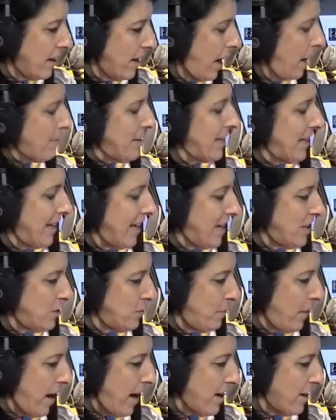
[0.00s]
I mean, engaged
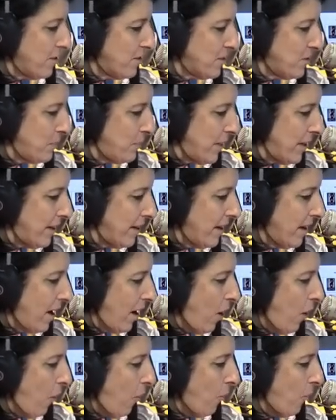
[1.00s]
buyers, but
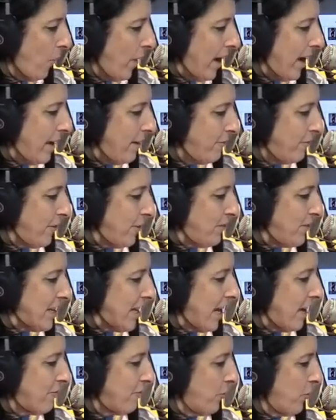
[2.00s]
one hundred fifty-eight
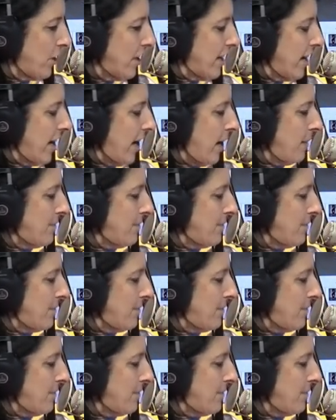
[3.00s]
dollars and forty-nine cents.